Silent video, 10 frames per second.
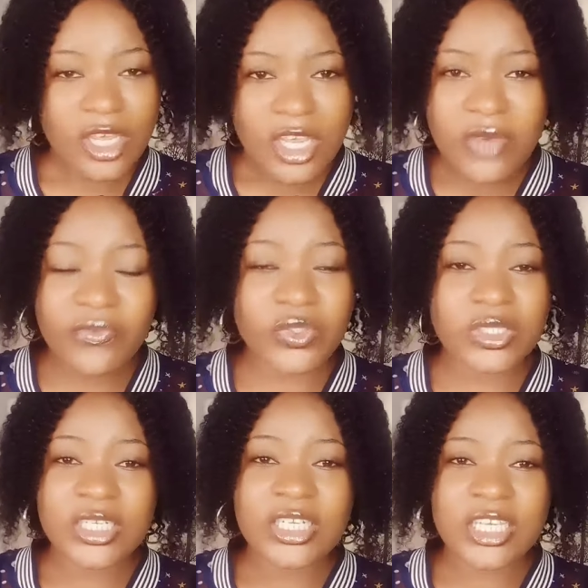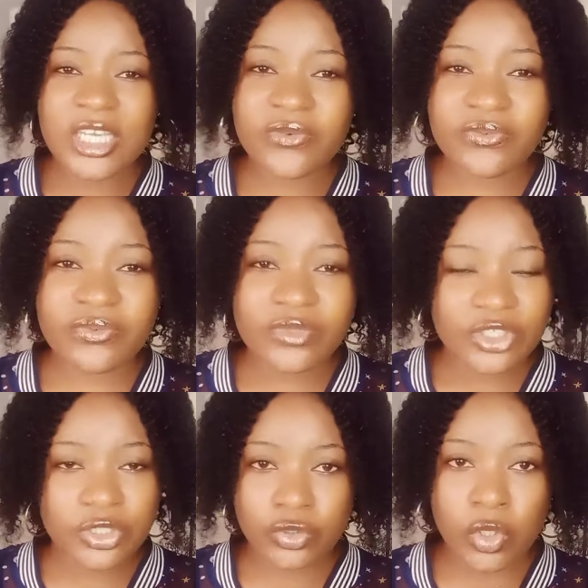Even if
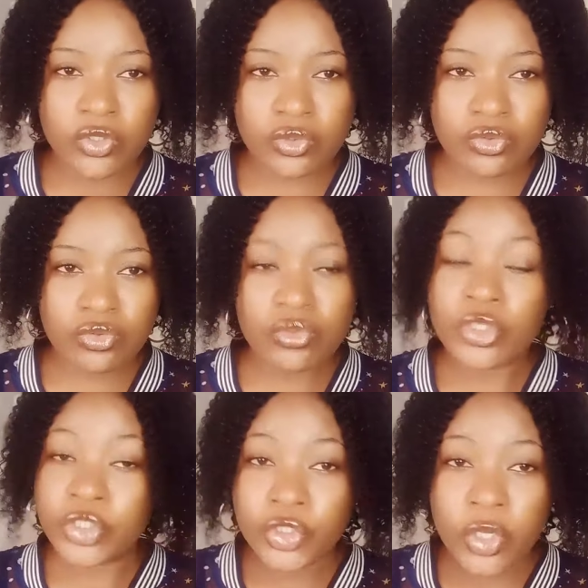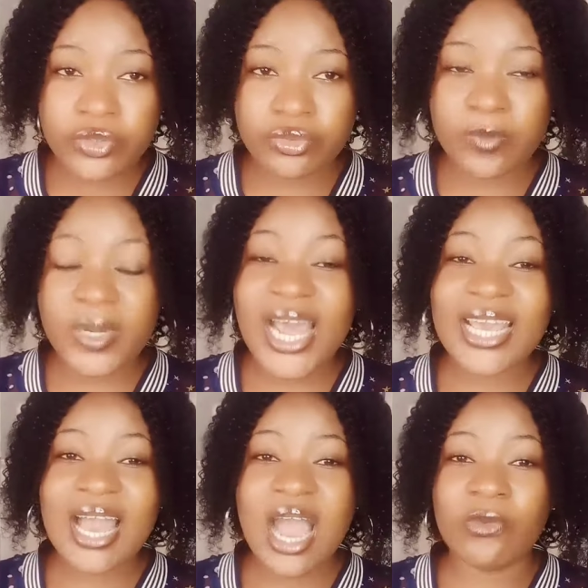she talks to you, just
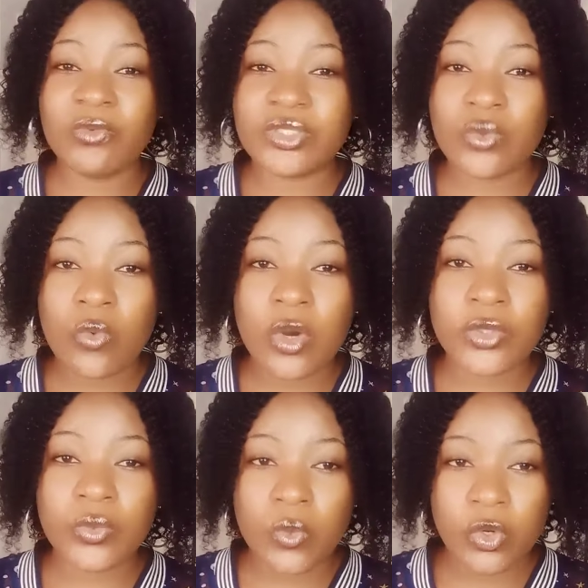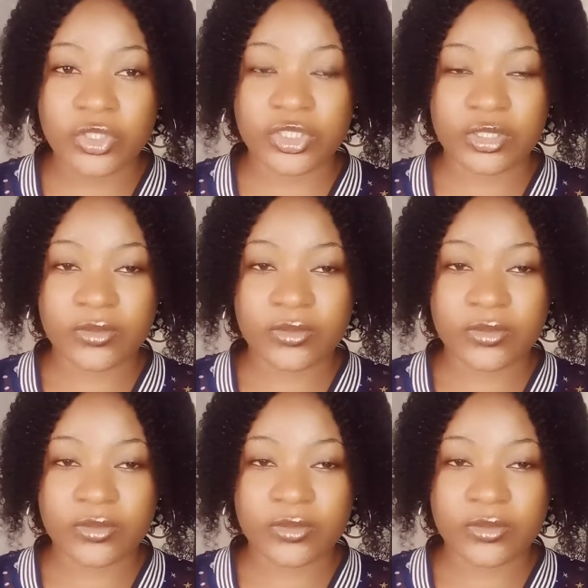reply her with one word.